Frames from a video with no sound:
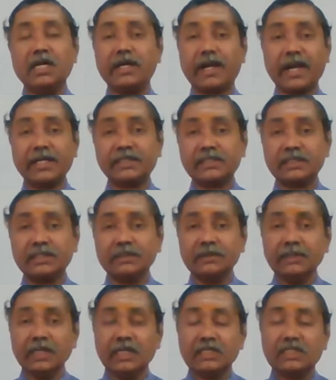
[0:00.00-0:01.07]
right?
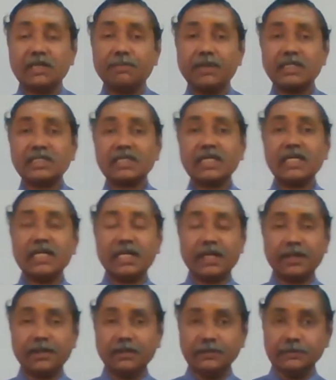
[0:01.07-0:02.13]
See,
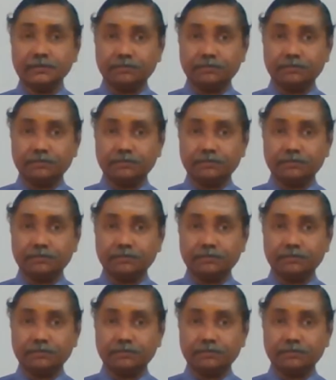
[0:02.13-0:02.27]
basically,